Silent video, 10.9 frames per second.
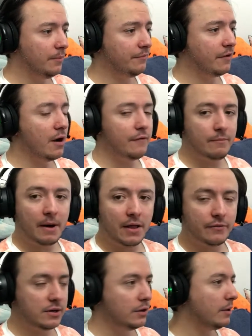sorry for
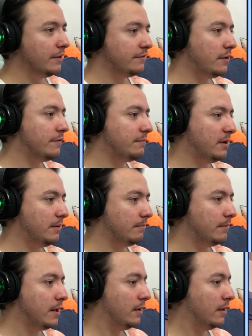bothering you, excuse me.